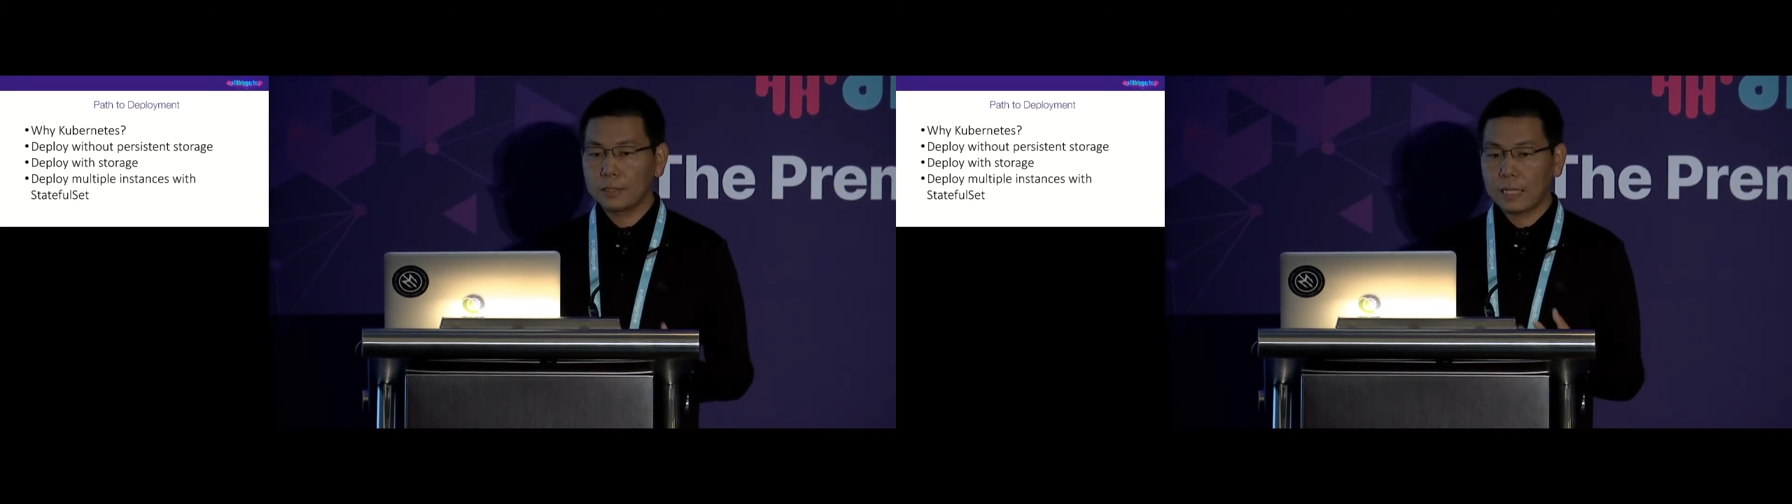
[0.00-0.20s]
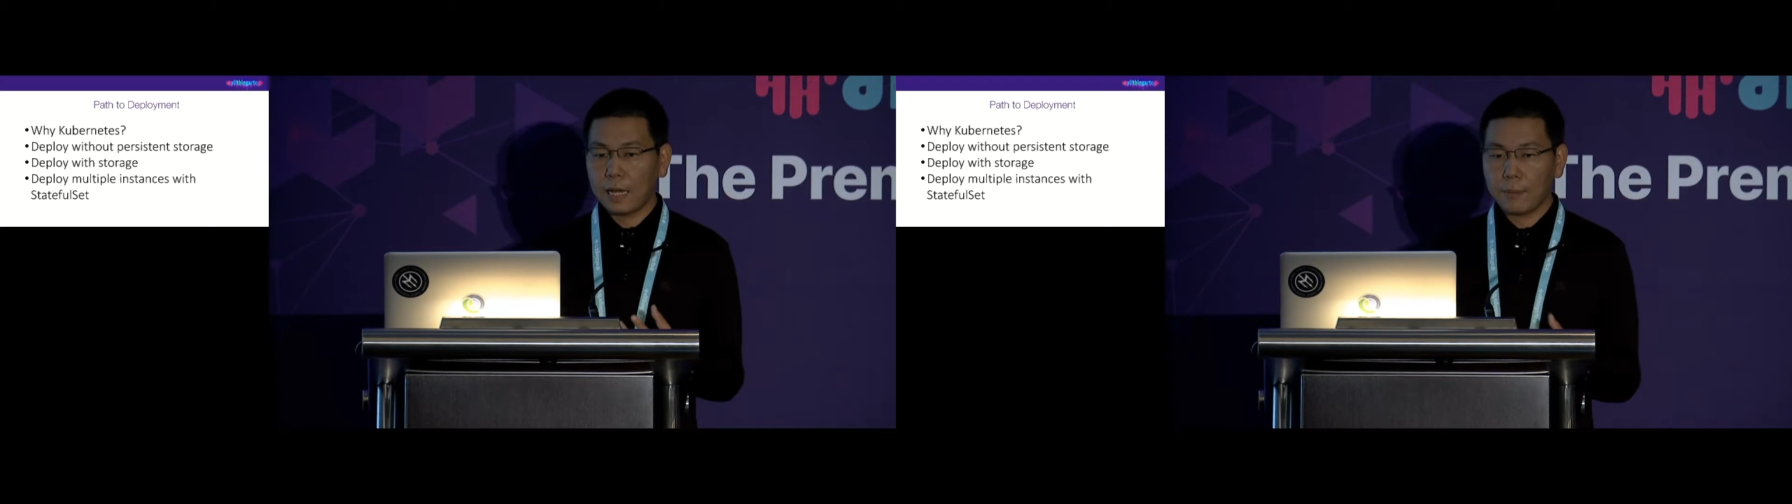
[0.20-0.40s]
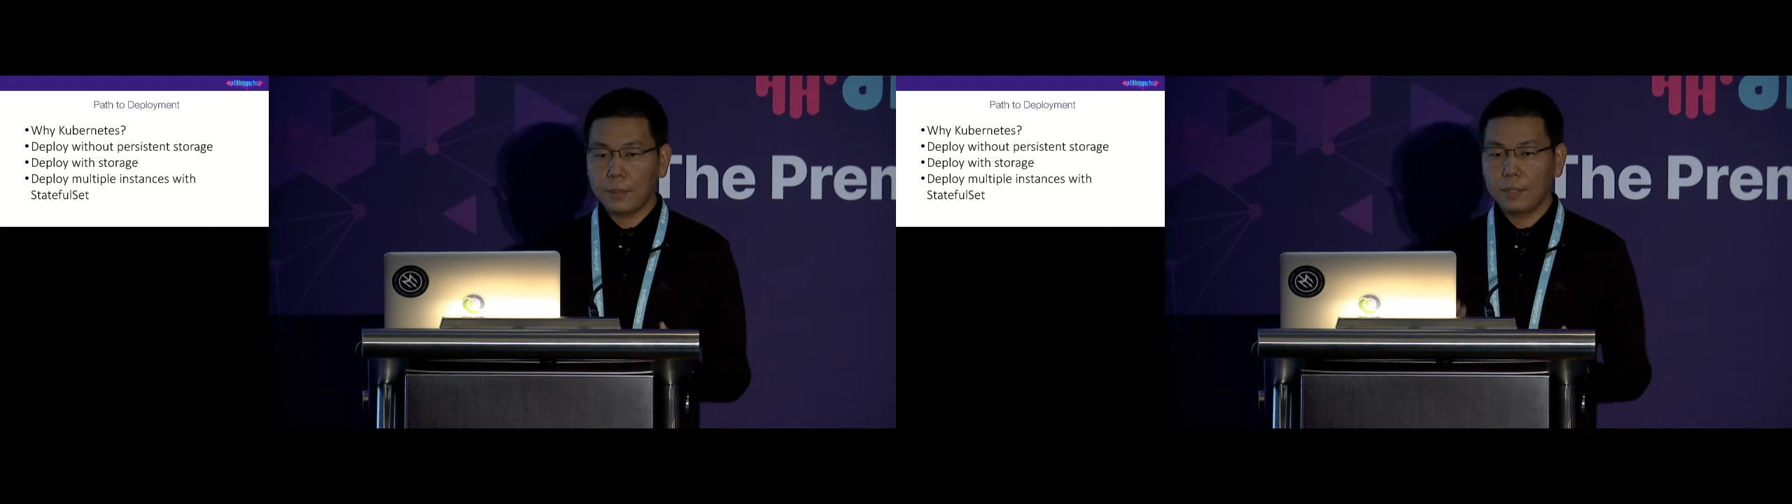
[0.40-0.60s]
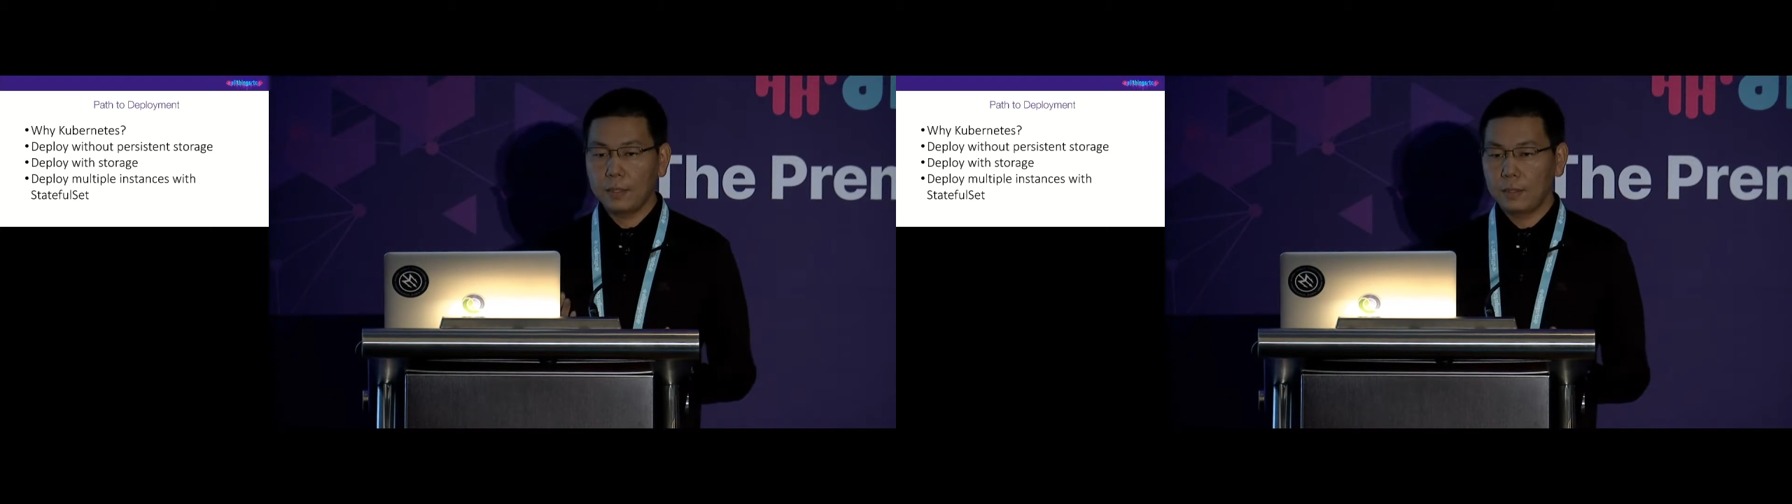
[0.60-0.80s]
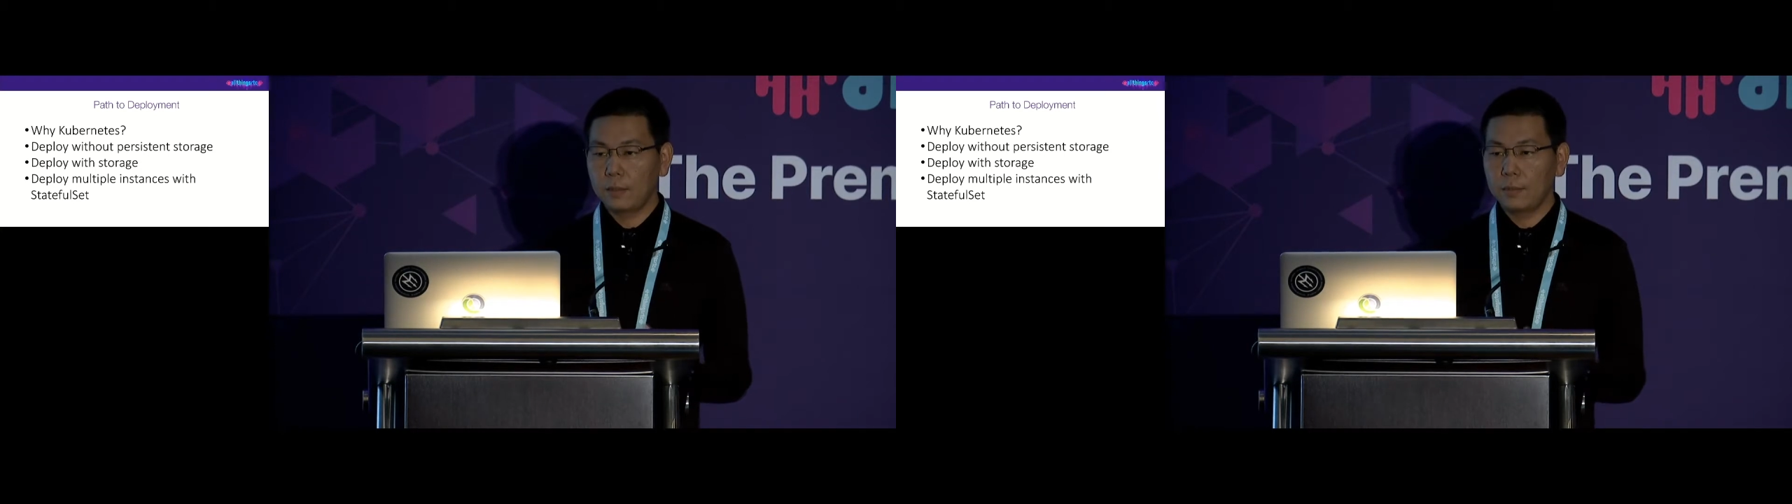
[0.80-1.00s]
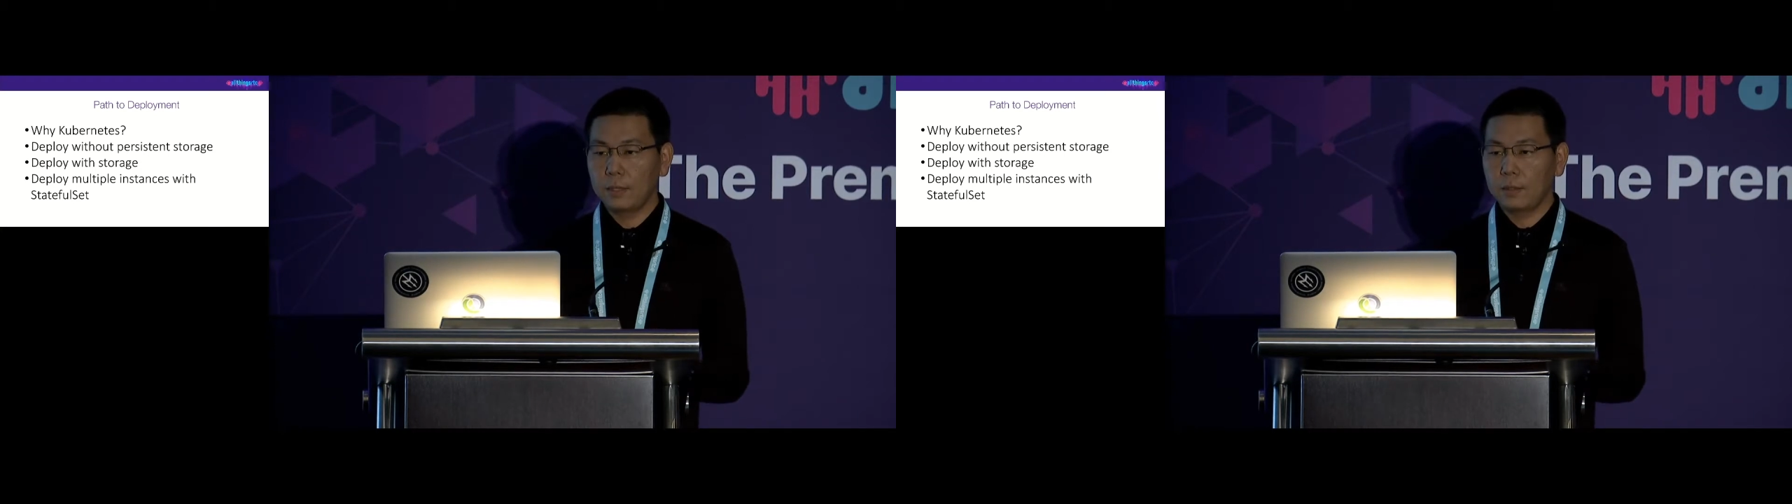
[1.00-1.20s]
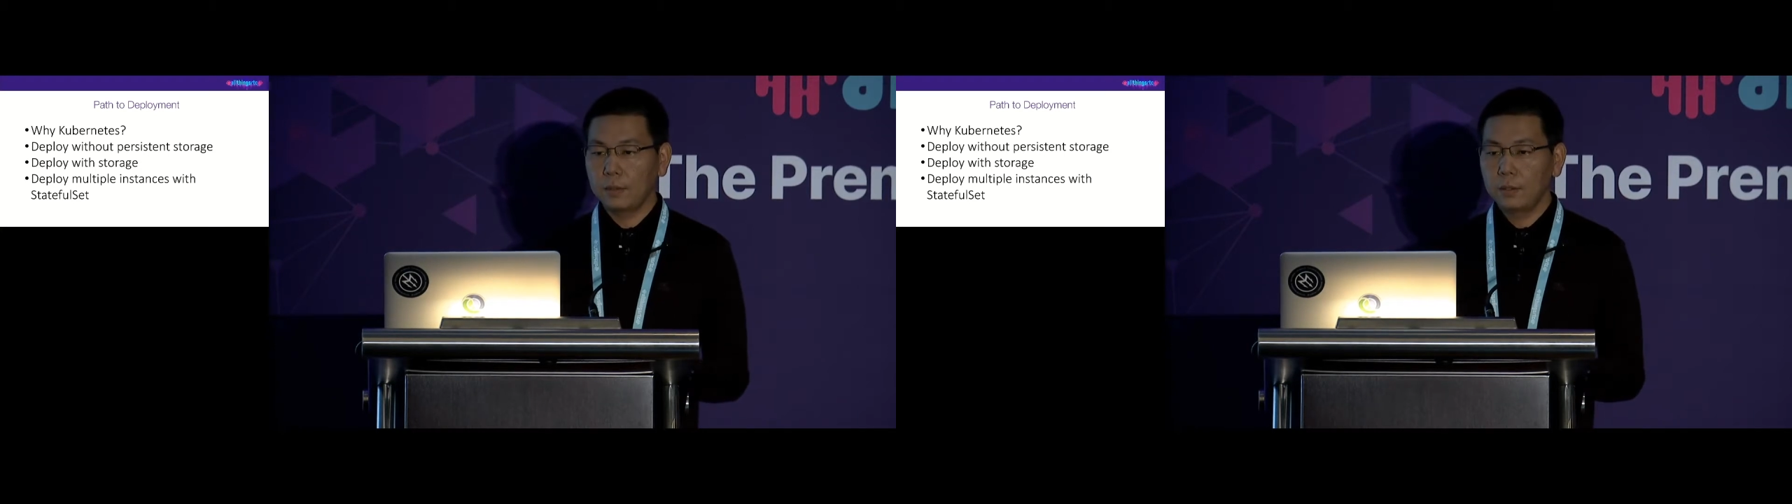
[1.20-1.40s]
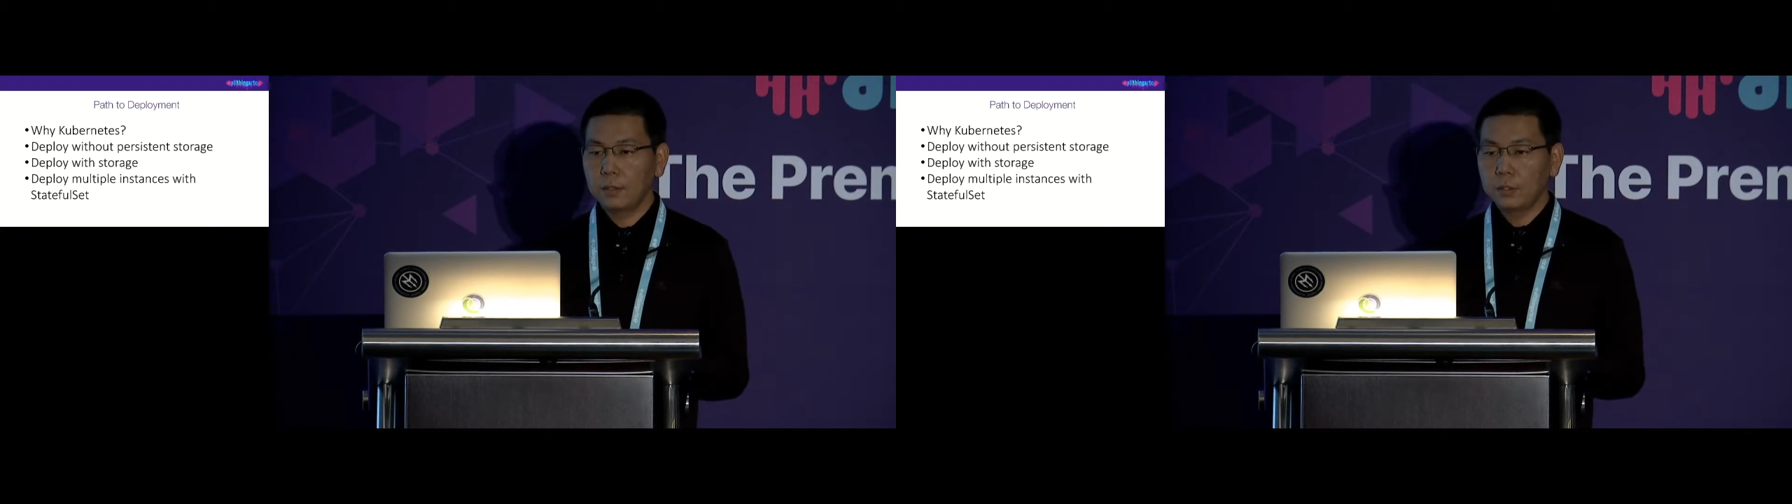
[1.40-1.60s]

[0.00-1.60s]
is happening in the middle.